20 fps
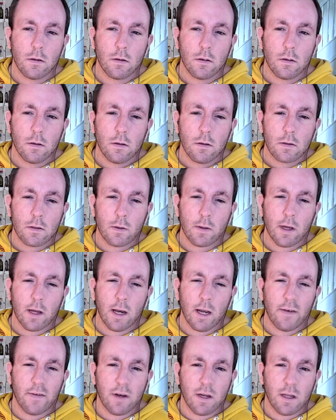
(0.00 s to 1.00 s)
So they're
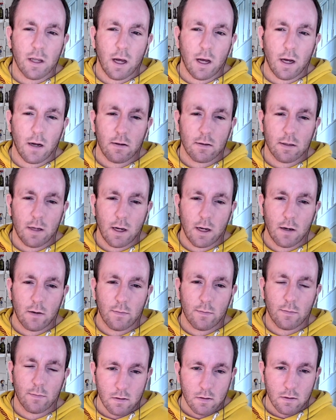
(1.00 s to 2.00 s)
living in that house now?
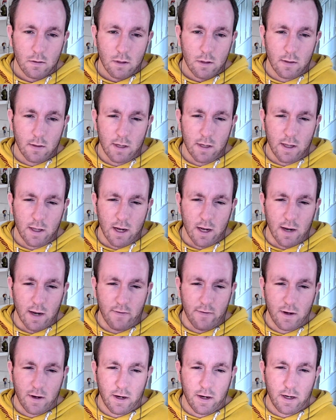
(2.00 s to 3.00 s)
Looks like they're
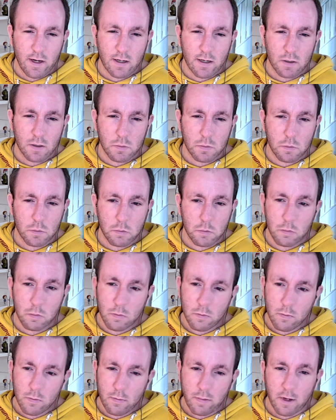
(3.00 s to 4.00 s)
living in it.
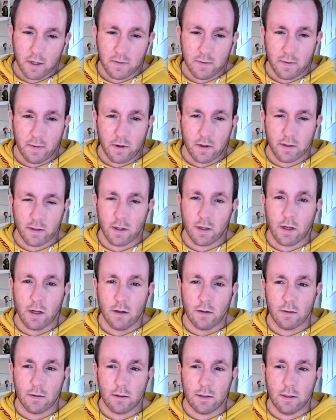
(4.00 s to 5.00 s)
Possibly because the
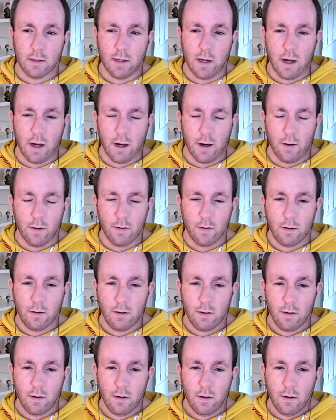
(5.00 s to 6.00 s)
ghost is now
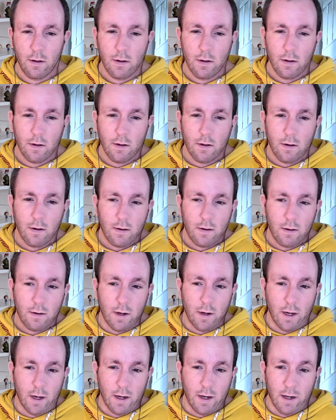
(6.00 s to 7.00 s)

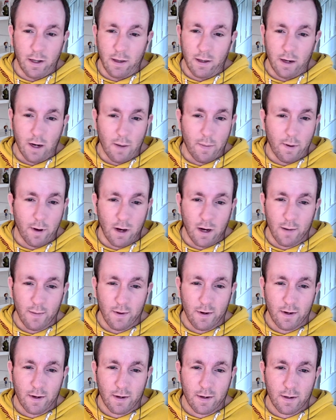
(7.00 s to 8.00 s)
in the apartment.